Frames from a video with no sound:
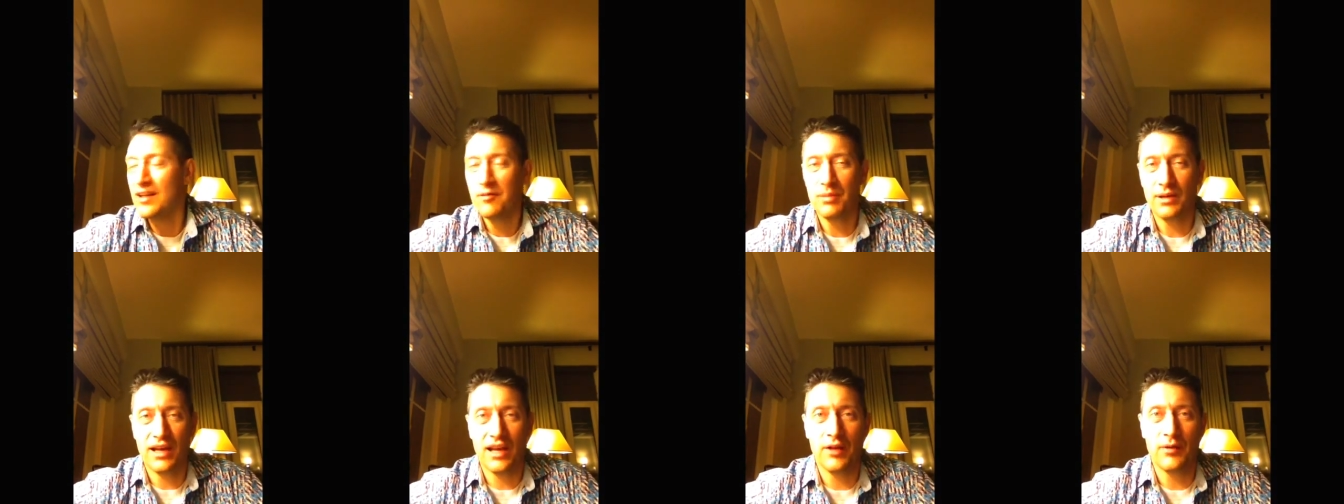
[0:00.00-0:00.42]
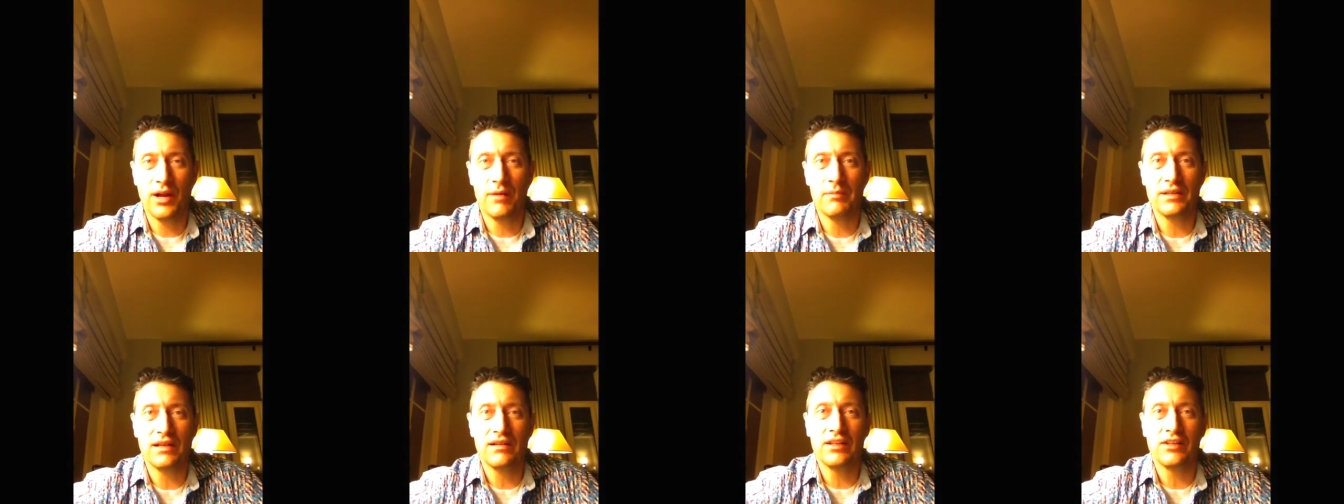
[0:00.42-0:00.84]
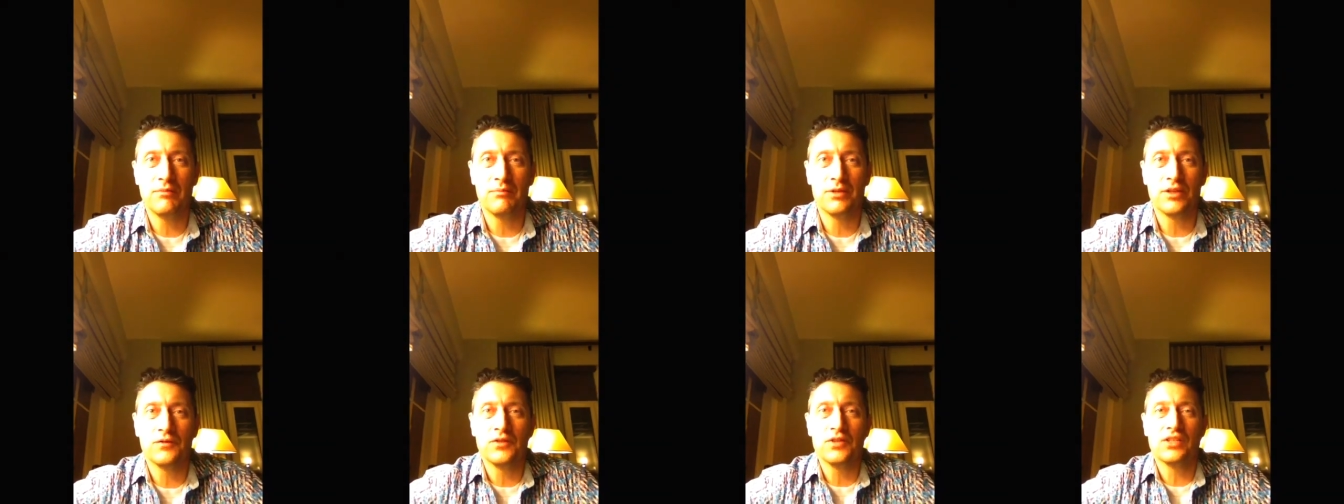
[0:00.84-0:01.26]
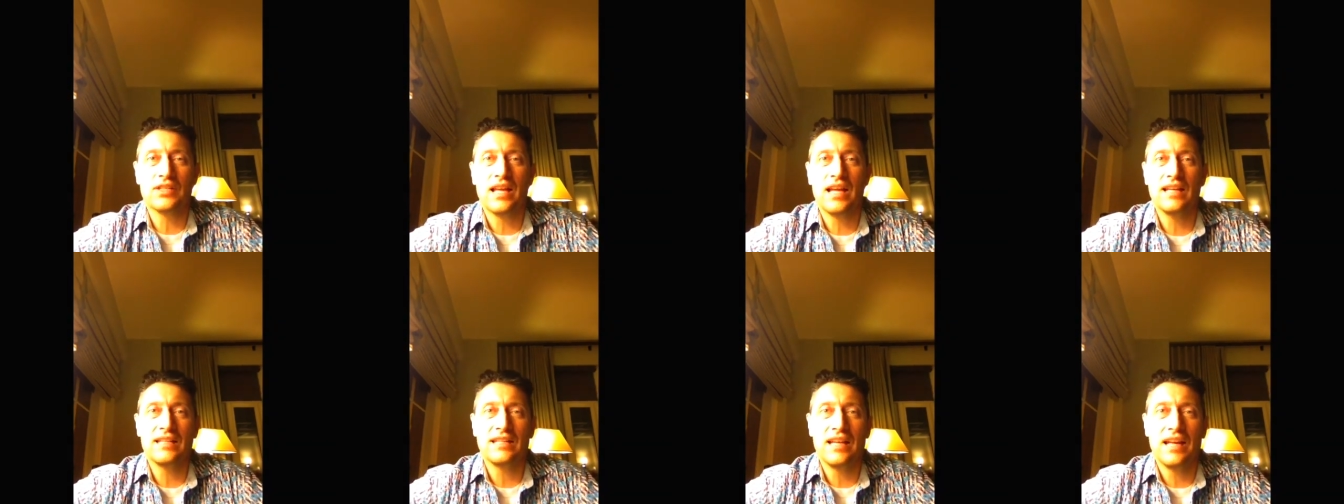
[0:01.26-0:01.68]
But anyway, I'm down here in beautiful
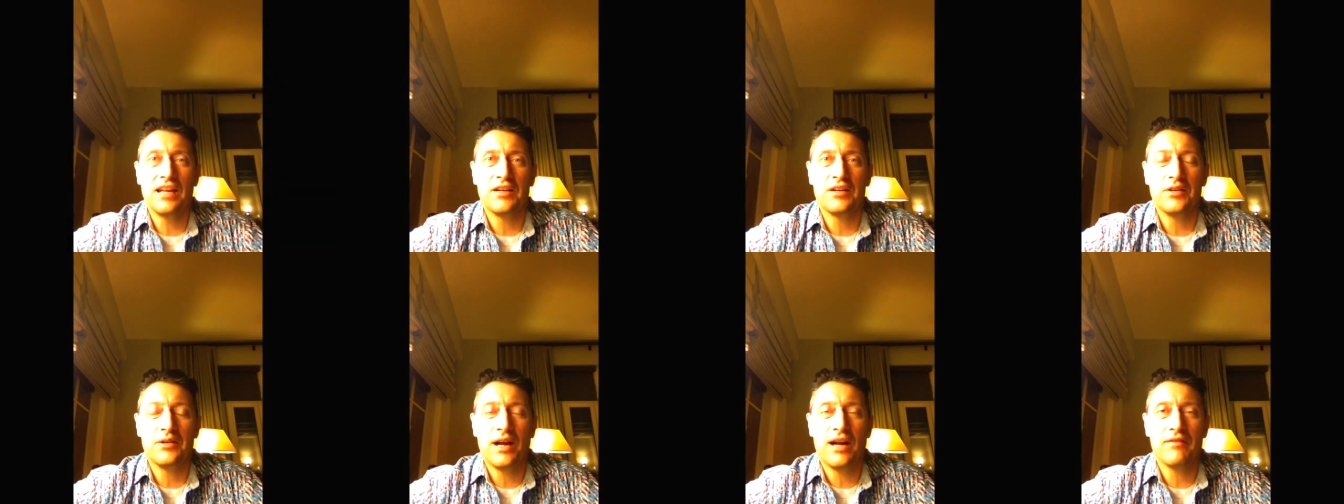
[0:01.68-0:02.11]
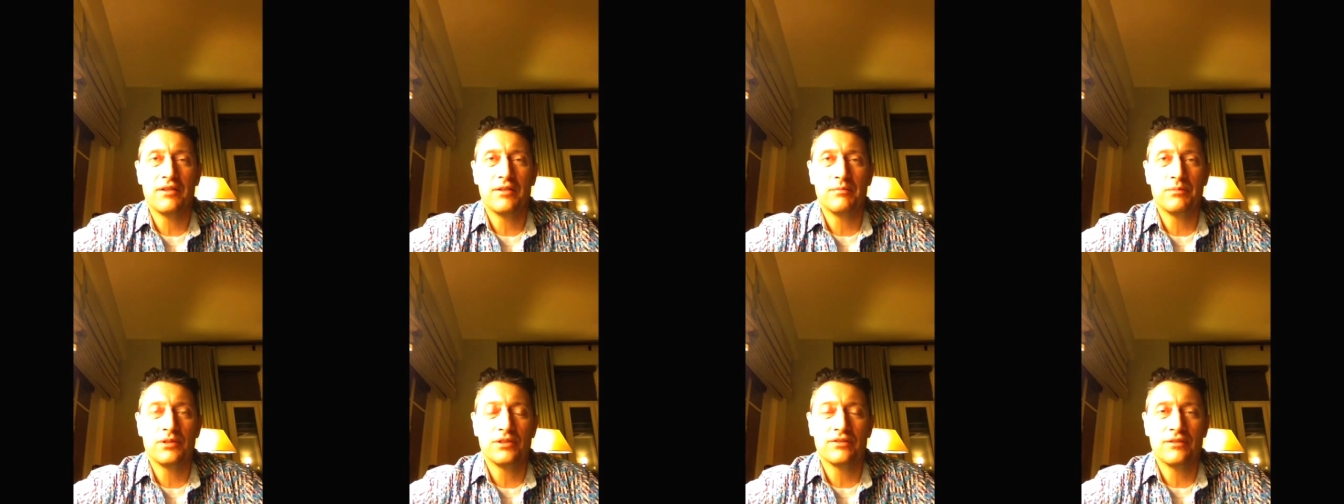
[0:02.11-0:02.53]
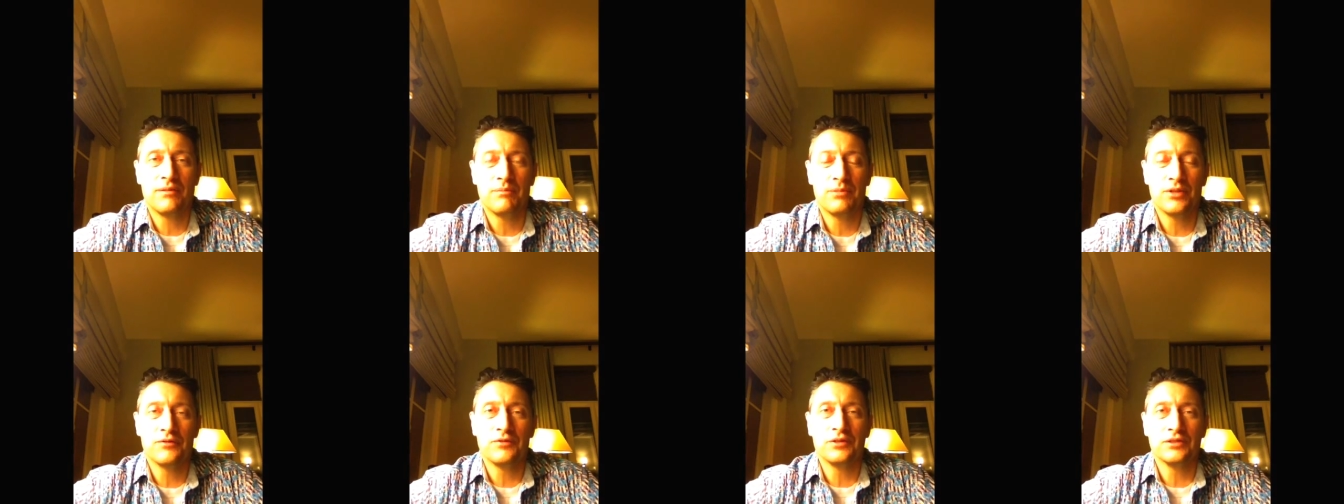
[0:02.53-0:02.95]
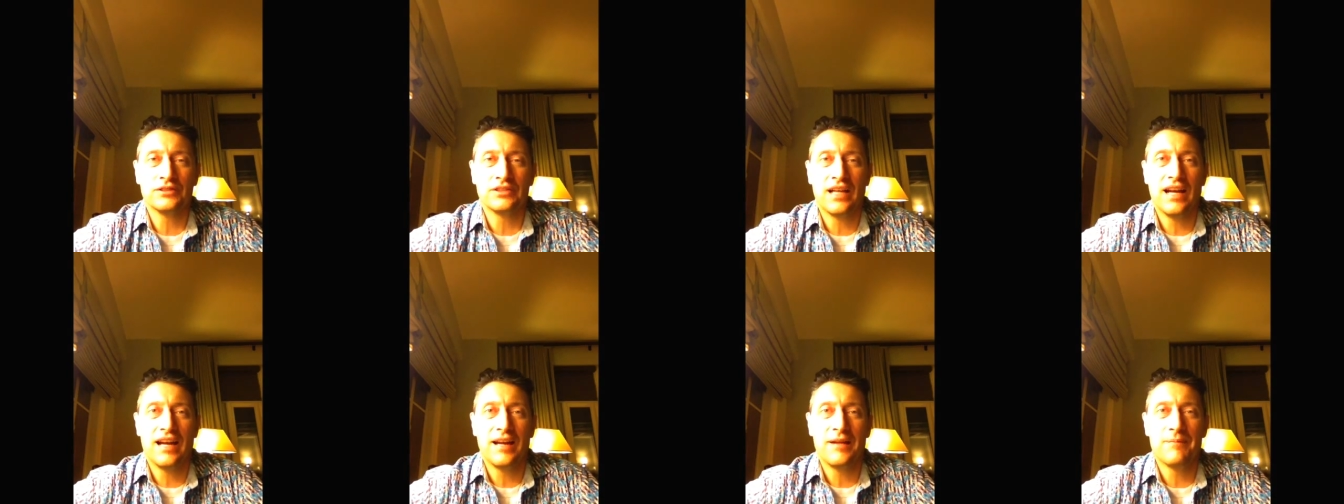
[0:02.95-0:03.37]
San Diego having a, a beautiful
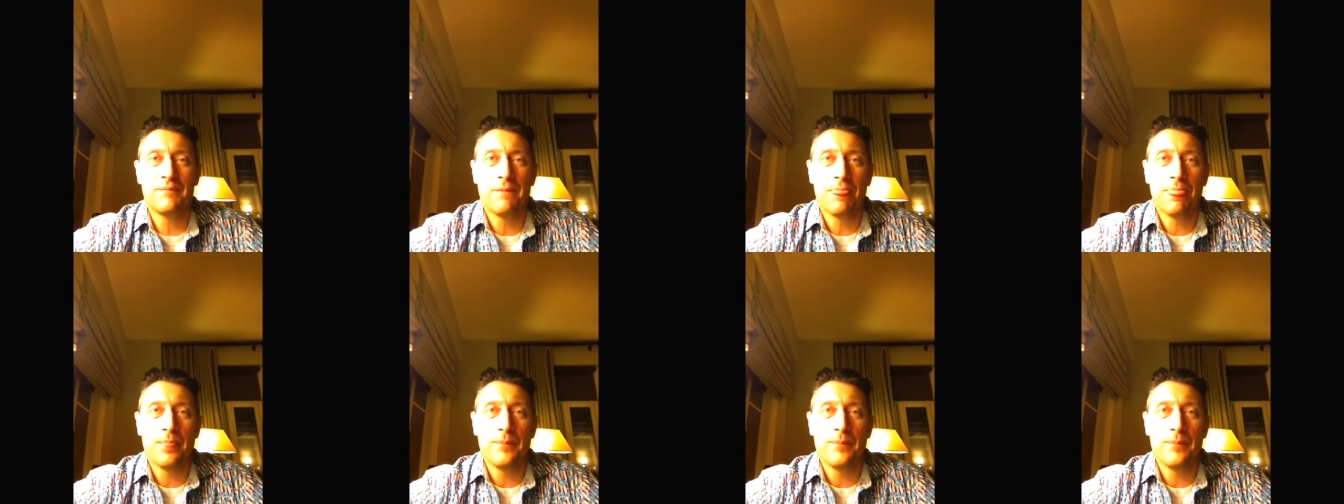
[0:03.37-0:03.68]
time,